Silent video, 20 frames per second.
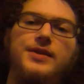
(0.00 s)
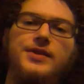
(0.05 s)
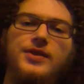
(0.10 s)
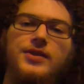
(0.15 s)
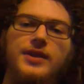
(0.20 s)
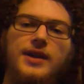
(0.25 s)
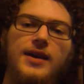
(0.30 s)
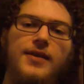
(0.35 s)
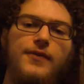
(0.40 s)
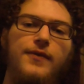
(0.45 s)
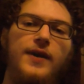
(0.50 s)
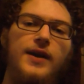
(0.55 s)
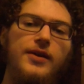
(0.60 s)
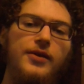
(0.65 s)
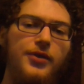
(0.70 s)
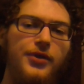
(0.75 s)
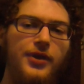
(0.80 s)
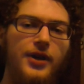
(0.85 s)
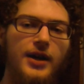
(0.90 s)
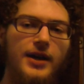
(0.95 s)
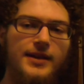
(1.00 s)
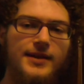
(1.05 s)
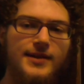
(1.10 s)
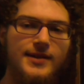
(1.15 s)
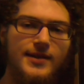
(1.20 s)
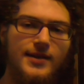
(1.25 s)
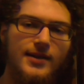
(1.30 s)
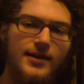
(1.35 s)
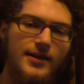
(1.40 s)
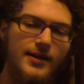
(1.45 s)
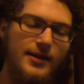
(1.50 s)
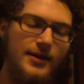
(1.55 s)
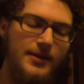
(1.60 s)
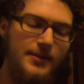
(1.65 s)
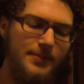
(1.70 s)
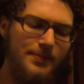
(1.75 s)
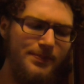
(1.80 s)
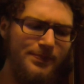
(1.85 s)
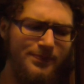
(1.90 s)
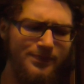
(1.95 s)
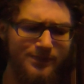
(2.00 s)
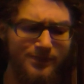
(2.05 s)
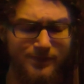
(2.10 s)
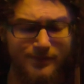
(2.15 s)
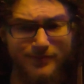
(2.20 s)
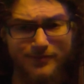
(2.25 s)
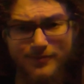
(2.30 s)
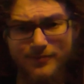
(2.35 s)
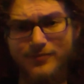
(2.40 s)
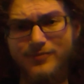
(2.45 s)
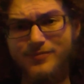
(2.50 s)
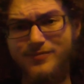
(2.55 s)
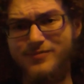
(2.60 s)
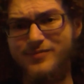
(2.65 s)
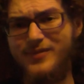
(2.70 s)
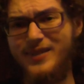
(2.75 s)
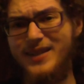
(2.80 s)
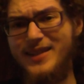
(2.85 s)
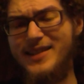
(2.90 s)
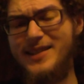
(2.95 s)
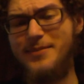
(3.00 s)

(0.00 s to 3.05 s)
So yeah, final thoughts. It